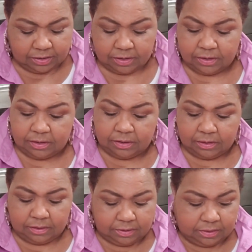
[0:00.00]

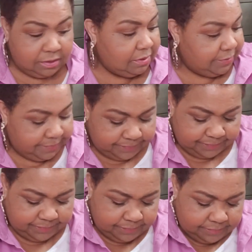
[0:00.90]

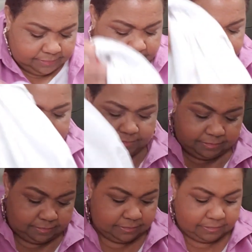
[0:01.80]

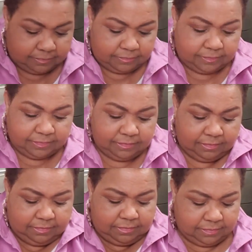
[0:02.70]

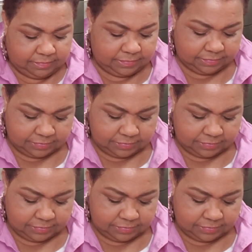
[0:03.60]
(silence)